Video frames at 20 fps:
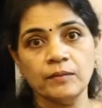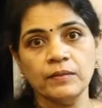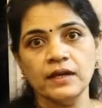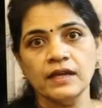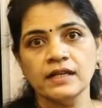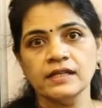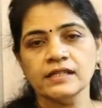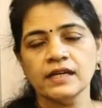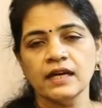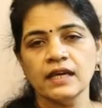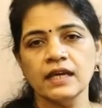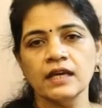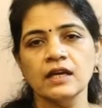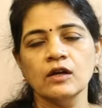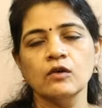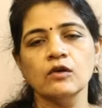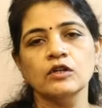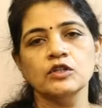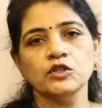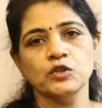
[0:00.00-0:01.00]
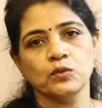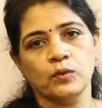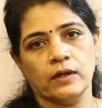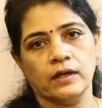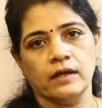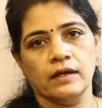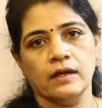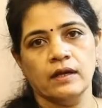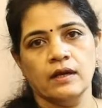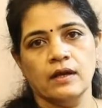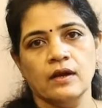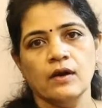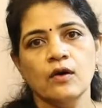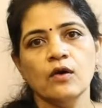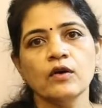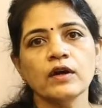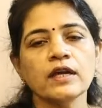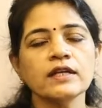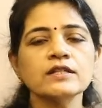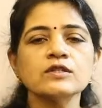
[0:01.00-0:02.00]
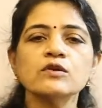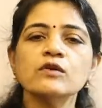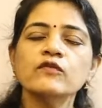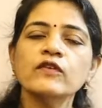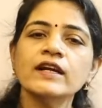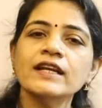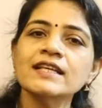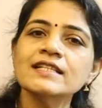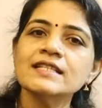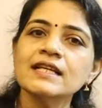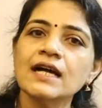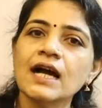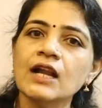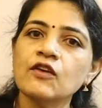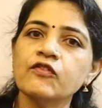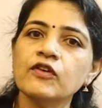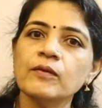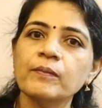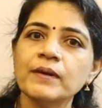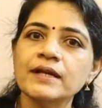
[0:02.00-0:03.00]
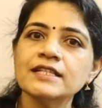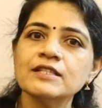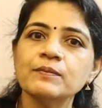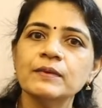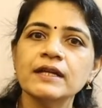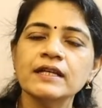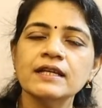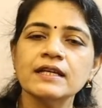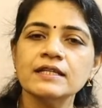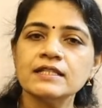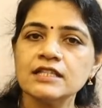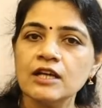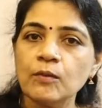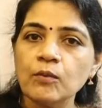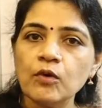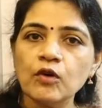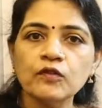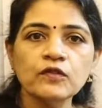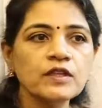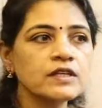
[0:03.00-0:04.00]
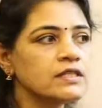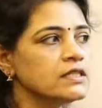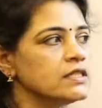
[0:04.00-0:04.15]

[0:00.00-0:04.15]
beta equal to 1. Okay, so what is alpha plus beta, sum of the